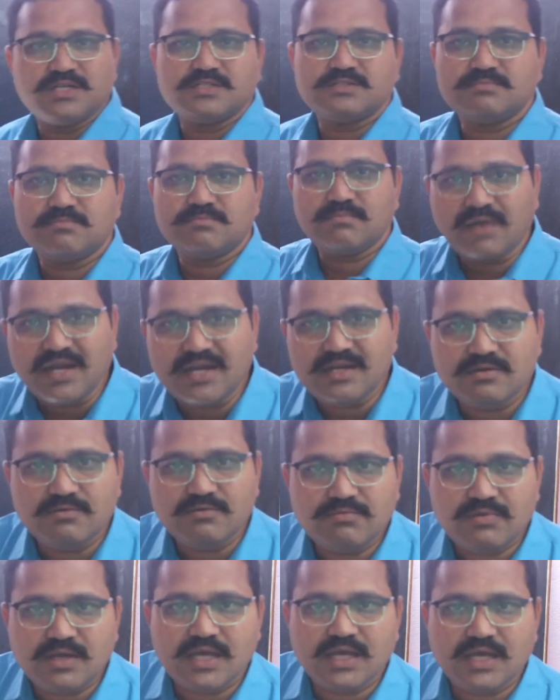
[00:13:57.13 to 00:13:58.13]
Mind
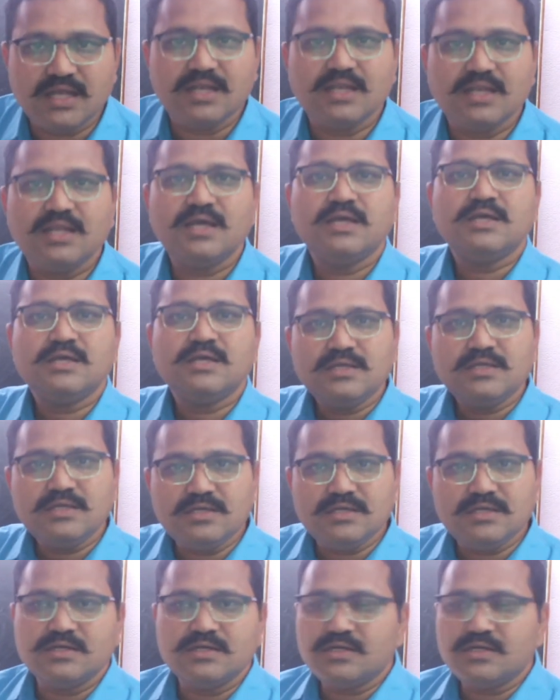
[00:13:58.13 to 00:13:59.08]
well, here